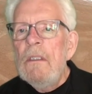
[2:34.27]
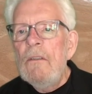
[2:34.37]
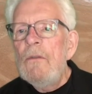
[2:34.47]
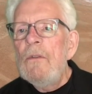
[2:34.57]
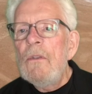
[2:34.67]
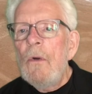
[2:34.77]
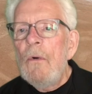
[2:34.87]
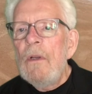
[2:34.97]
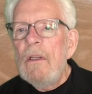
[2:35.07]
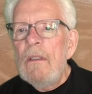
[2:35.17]
This was
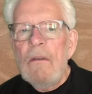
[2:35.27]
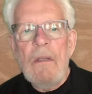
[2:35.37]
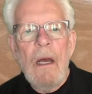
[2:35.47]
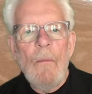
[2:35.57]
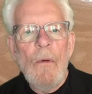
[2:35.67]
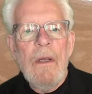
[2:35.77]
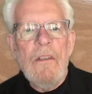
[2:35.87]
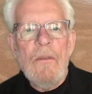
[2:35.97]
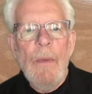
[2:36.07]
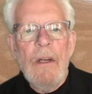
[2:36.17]
according to Tom
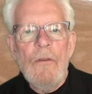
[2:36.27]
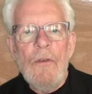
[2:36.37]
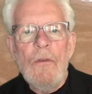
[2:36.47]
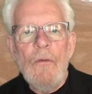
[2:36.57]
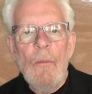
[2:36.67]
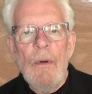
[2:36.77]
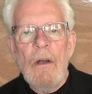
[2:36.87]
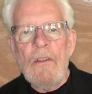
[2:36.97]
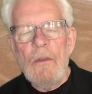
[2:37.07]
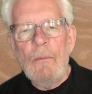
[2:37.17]
Raines, manager for
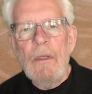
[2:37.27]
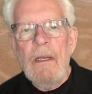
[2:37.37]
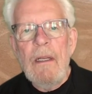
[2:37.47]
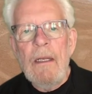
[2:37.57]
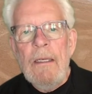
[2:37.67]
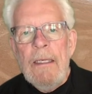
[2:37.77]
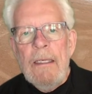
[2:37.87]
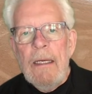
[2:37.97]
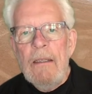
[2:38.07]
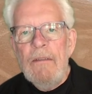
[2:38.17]
Parks and Planning
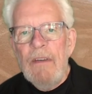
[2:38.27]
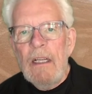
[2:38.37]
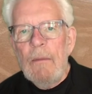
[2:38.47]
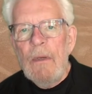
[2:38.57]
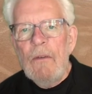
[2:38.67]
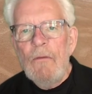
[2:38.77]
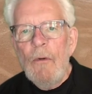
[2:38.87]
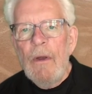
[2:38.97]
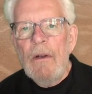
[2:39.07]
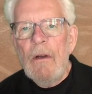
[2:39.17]
and Development
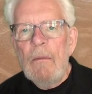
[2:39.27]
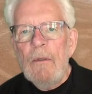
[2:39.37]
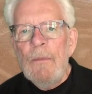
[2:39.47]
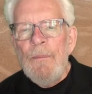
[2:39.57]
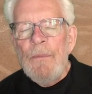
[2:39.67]
for Ann Arbor.